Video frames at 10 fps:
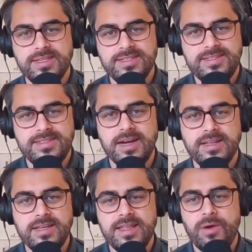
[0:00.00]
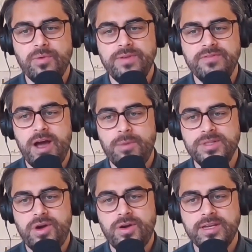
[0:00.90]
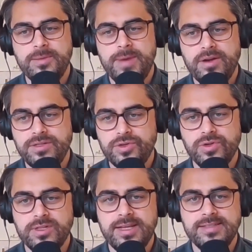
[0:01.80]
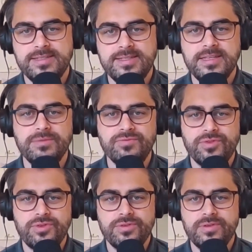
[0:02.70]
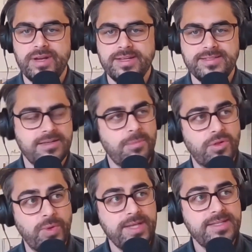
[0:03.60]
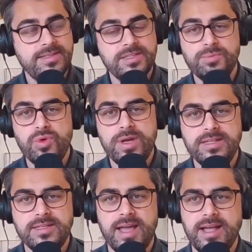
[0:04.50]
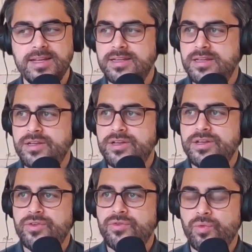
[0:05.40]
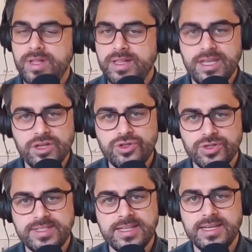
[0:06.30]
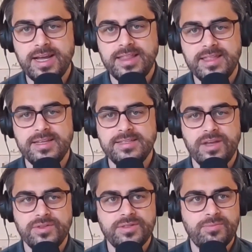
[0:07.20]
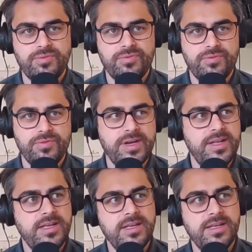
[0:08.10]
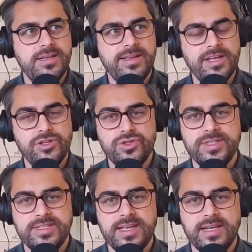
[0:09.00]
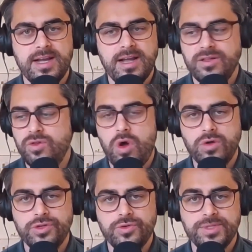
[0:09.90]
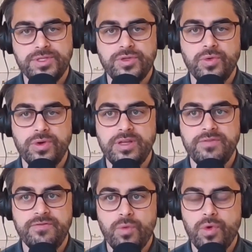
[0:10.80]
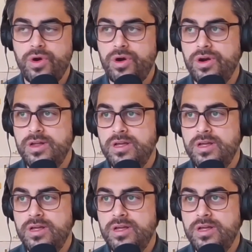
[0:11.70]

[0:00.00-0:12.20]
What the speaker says: this study that we've now been talking about internally as a team for, I guess, a couple of weeks at this point. That's really interesting. I think it tells a pretty interesting kind of long-term story for